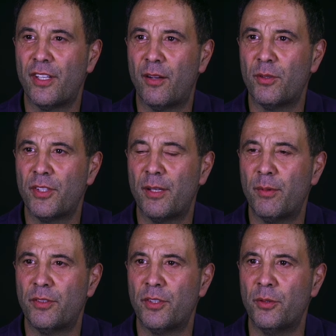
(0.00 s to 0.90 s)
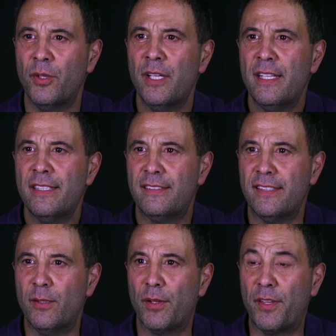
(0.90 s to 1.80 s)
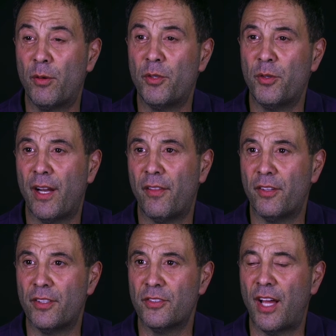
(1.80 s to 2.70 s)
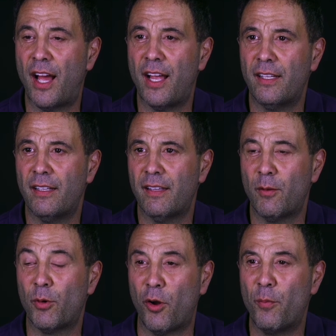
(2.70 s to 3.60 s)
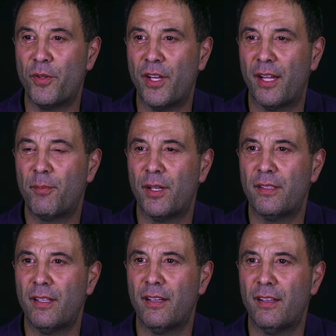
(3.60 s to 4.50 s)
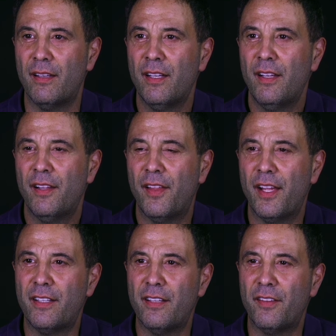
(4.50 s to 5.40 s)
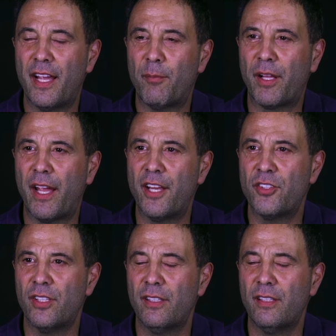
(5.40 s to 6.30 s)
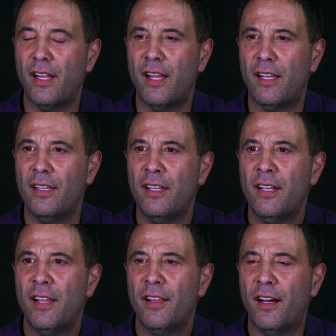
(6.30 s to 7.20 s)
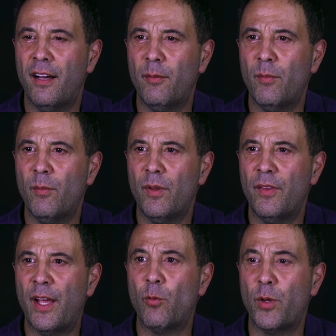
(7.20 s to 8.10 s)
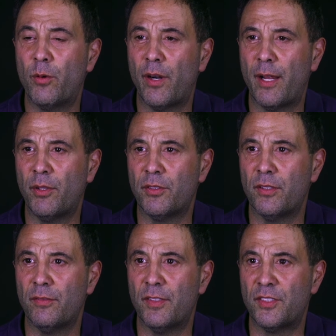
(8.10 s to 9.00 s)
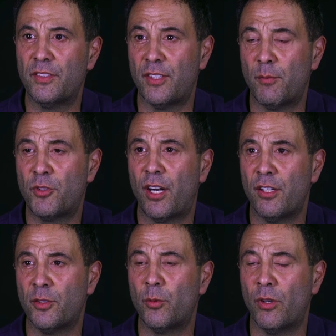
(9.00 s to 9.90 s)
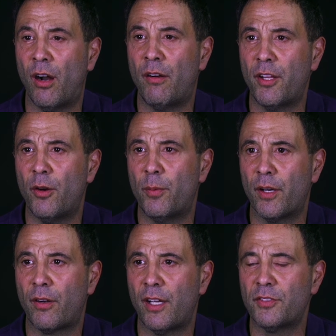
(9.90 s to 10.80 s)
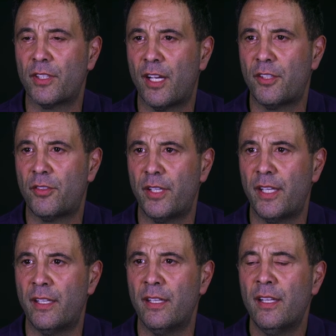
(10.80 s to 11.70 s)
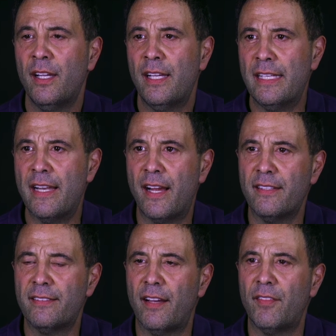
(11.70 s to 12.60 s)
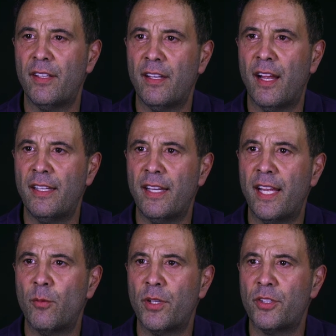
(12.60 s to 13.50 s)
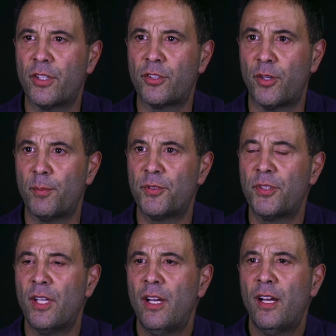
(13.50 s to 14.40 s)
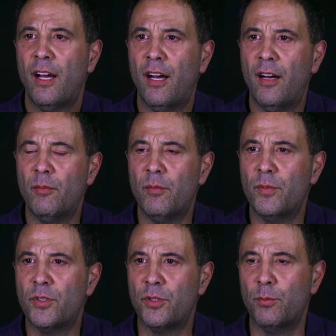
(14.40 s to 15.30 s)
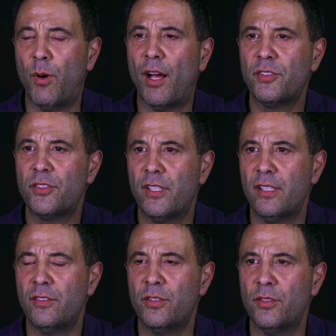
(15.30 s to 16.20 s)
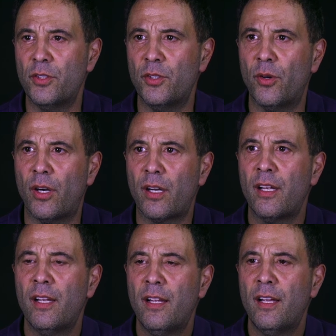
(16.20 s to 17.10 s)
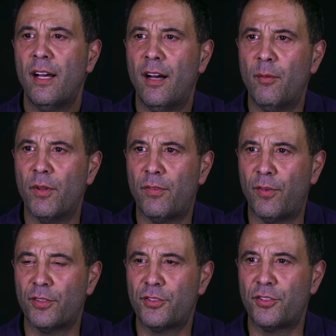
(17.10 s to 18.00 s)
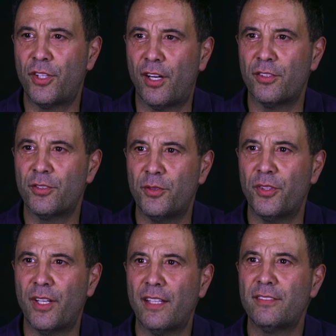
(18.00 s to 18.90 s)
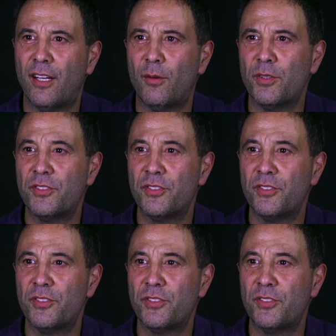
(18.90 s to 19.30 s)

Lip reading: and I was able to see what they were doing on their design. They weren't open yet, but they had done the application, and then we were able to visit some charters that were already open across the country, and in 97 and 98 we took trips to Boston and to New York. The first charter school that I saw was